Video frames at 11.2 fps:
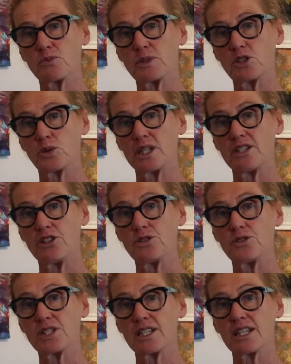between
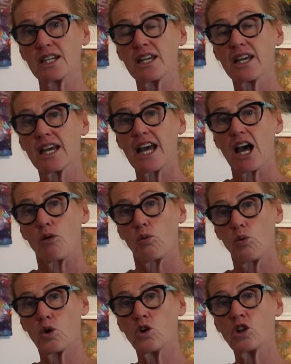using
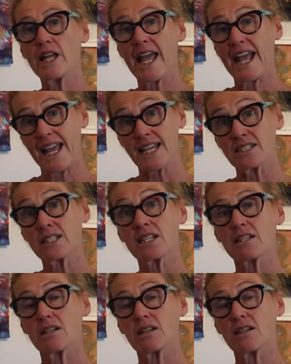wool and